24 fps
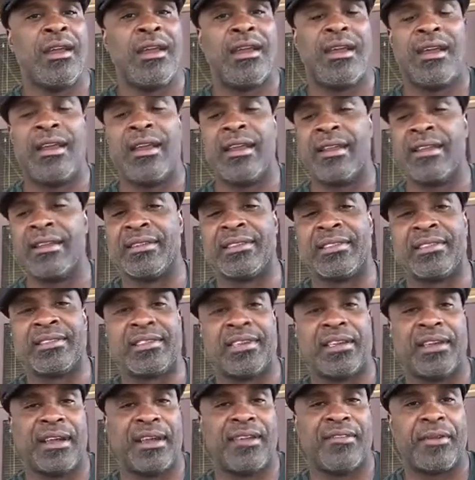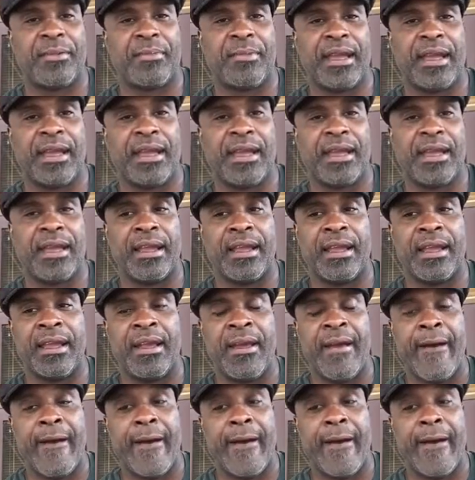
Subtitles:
and let's just say you have to pay